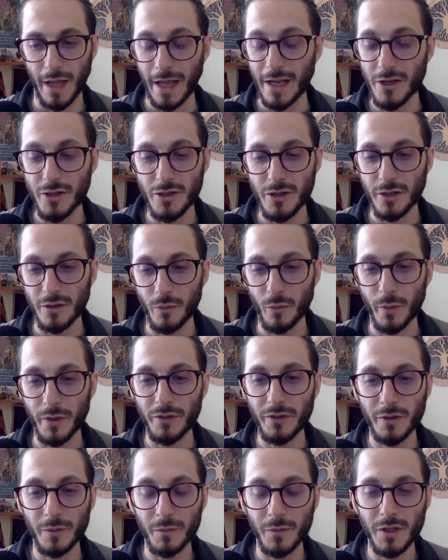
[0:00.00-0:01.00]
ancient
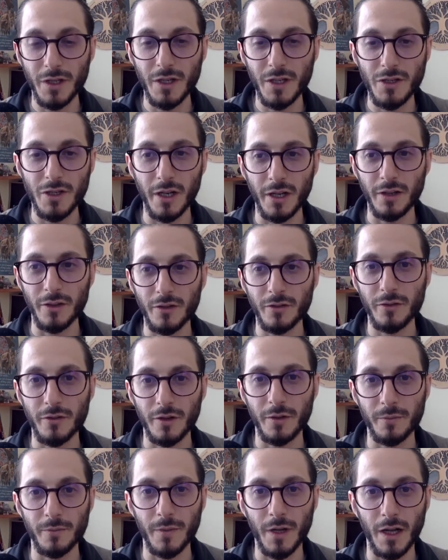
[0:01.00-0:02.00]
wisdom teachings
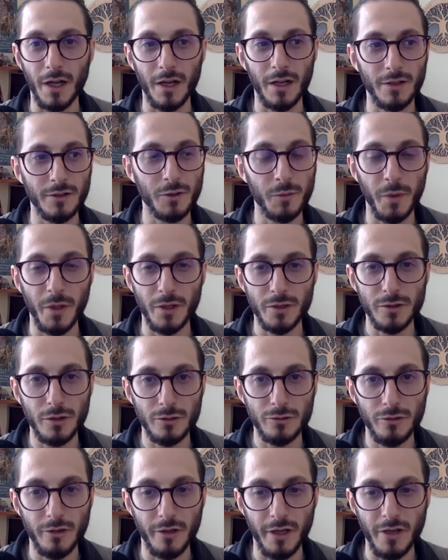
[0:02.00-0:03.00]
from
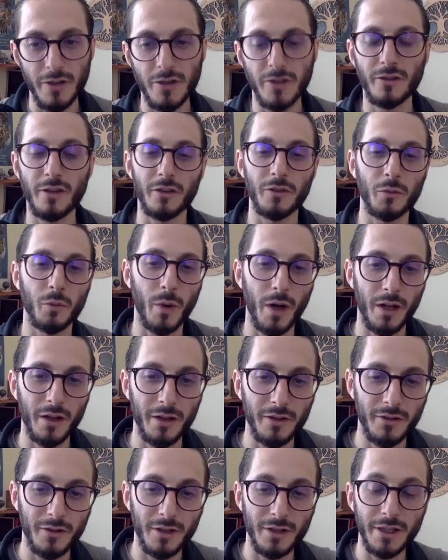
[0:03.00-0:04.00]
spiritual traditions, as
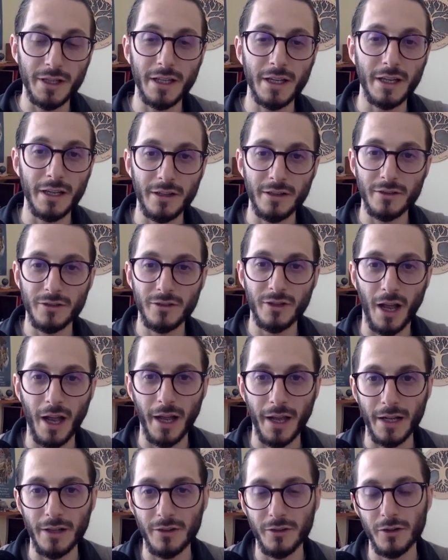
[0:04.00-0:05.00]
well as the leading
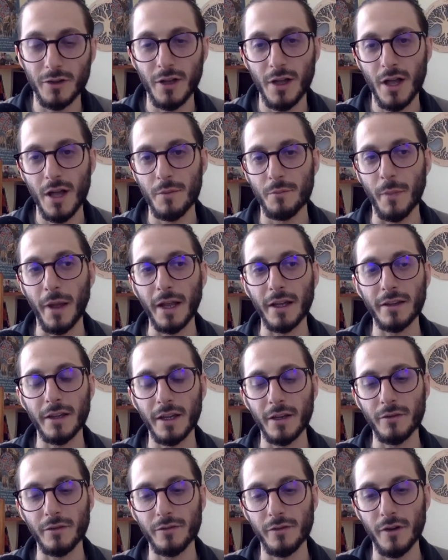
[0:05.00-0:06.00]
science,
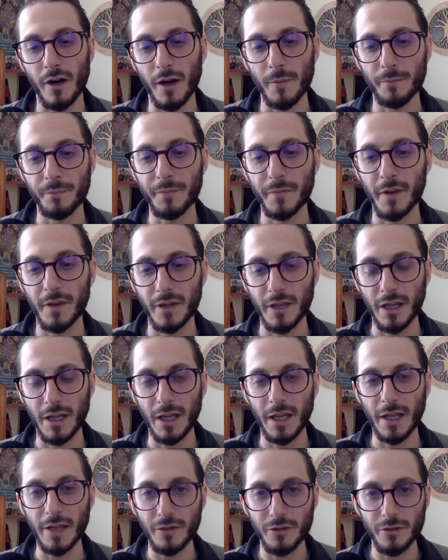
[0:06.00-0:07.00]
mainly from
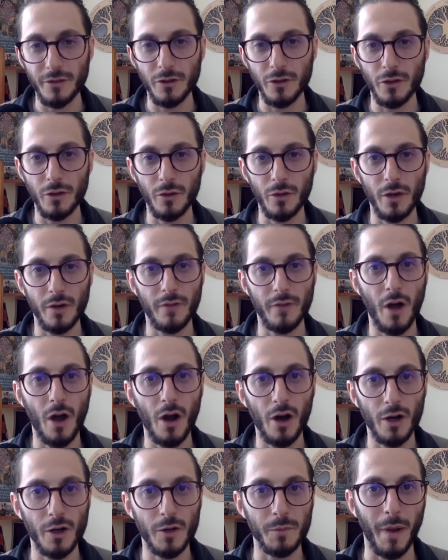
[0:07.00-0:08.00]
the Institute of
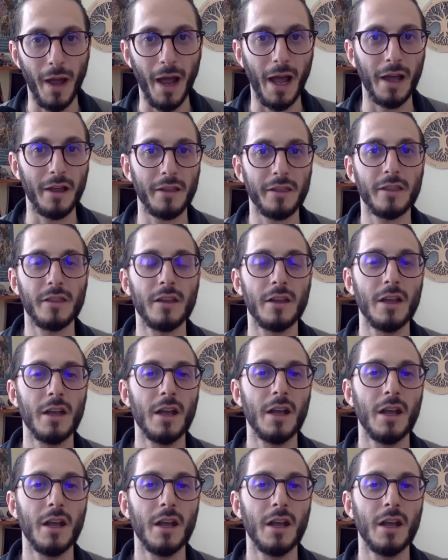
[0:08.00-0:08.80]
Heart Math,